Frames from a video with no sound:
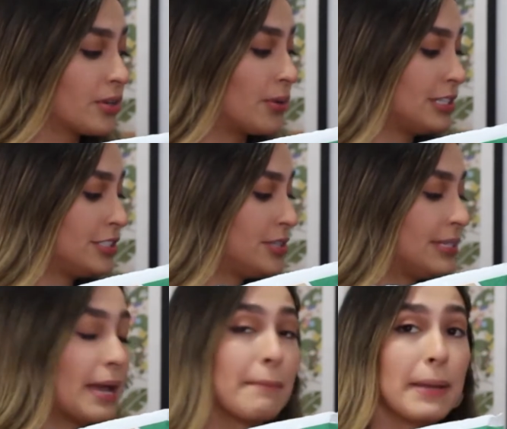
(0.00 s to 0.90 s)
going to
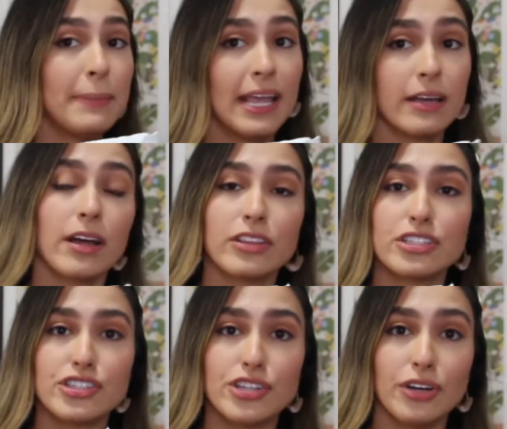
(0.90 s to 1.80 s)
get my pan on the
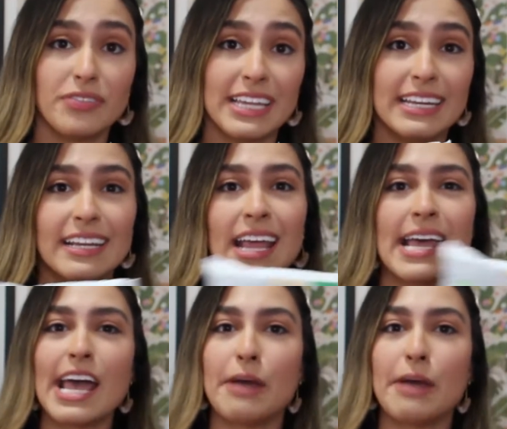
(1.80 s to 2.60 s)
stove heated